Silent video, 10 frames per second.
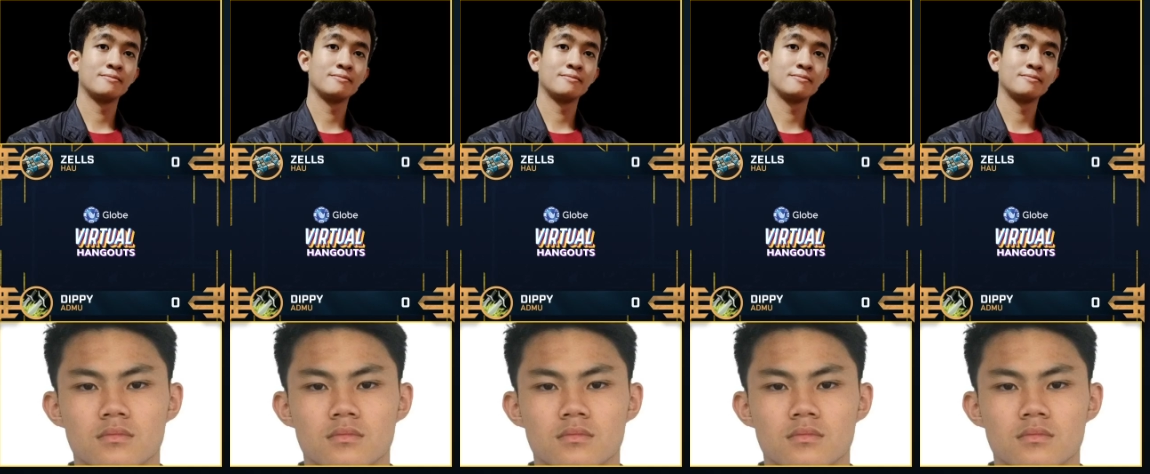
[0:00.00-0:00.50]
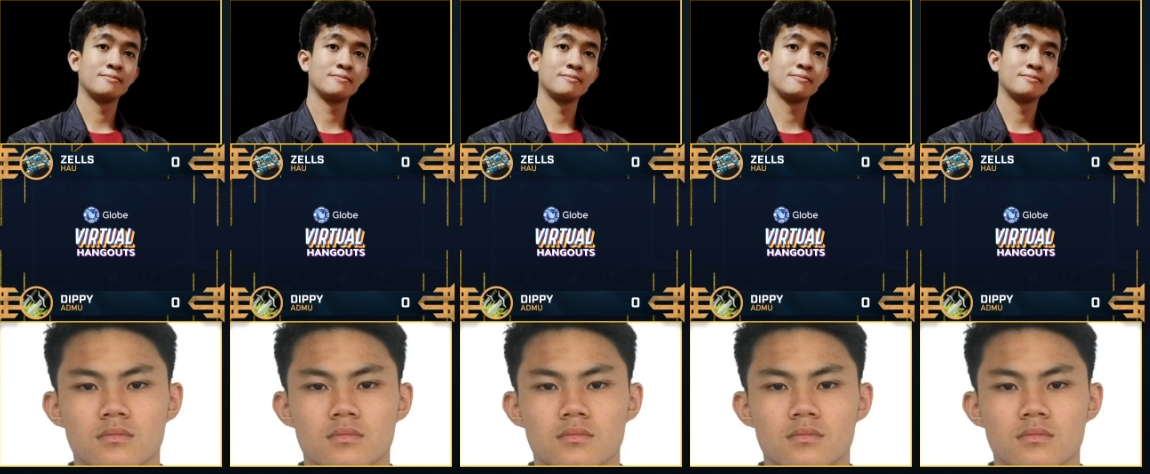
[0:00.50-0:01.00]

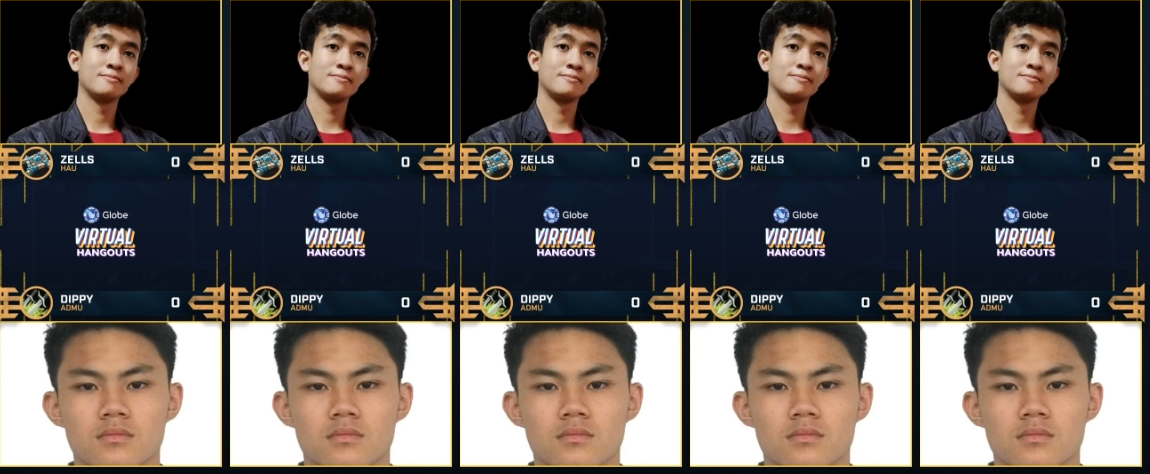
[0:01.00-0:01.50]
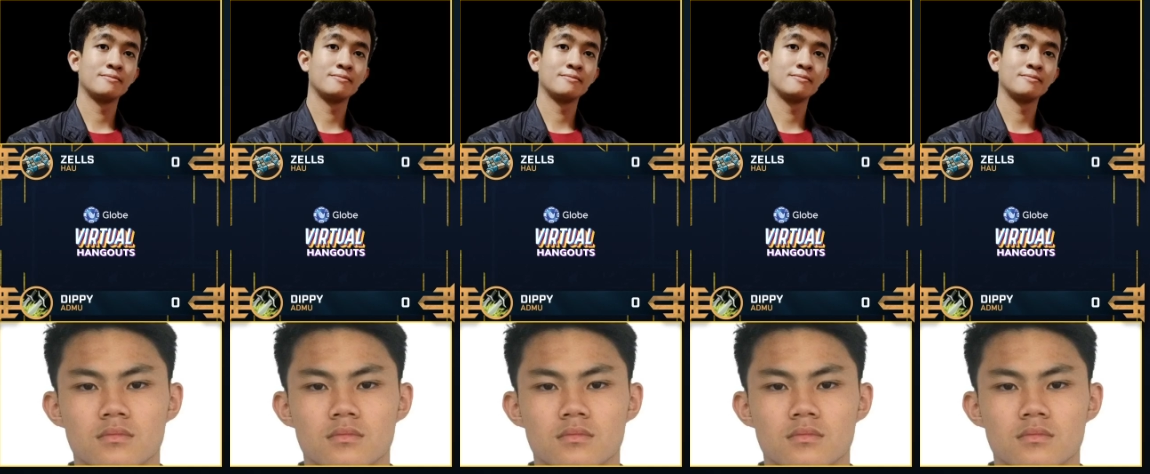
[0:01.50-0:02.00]

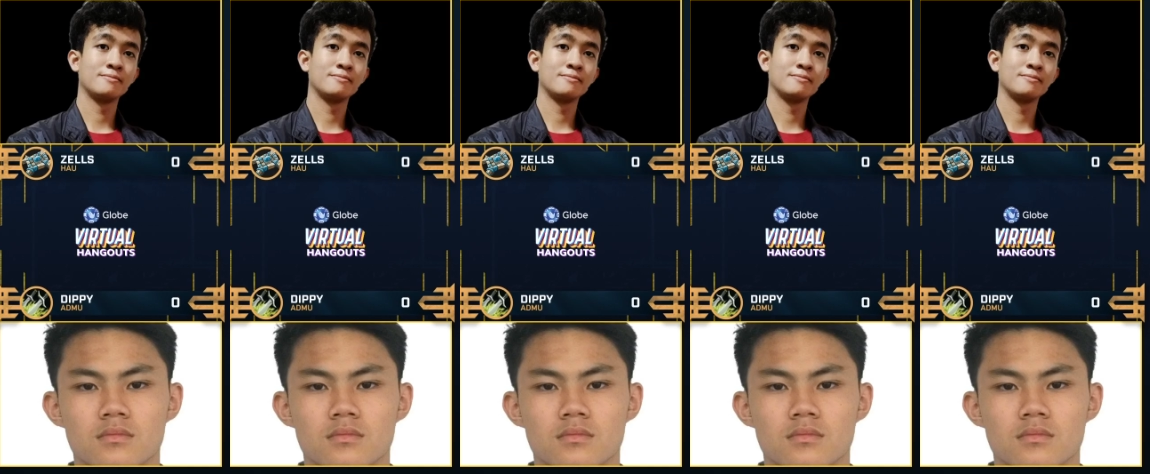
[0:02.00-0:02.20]
No one is speaking in this clip.